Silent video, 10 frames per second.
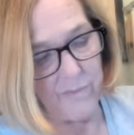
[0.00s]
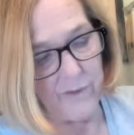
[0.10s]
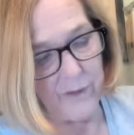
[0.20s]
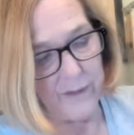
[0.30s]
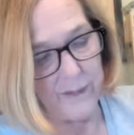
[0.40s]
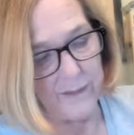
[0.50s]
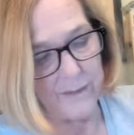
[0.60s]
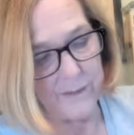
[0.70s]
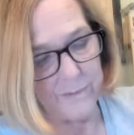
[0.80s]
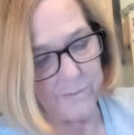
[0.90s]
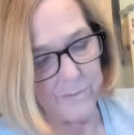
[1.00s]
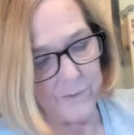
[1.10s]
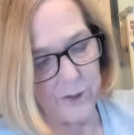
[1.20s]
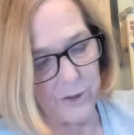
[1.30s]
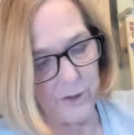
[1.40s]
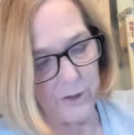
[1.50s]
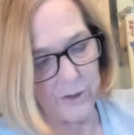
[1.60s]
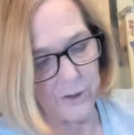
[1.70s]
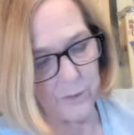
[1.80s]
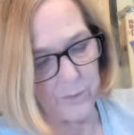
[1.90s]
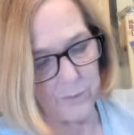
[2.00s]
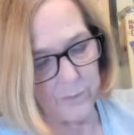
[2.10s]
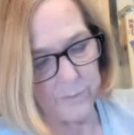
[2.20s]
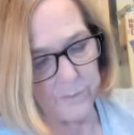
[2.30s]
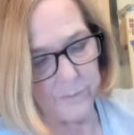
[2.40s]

Very nice. Sure looks gold.